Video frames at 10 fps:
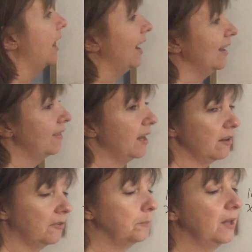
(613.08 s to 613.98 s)
and then
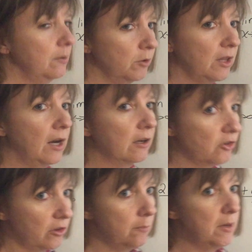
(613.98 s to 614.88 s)
explain what that
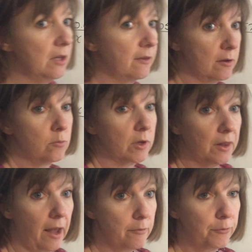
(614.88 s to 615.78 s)
actually means in real
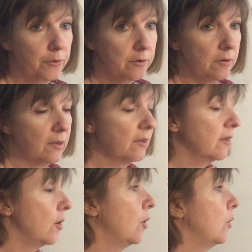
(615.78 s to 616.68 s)
life.
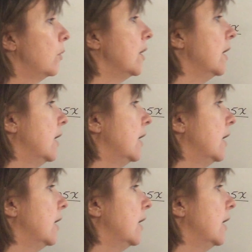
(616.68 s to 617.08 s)
So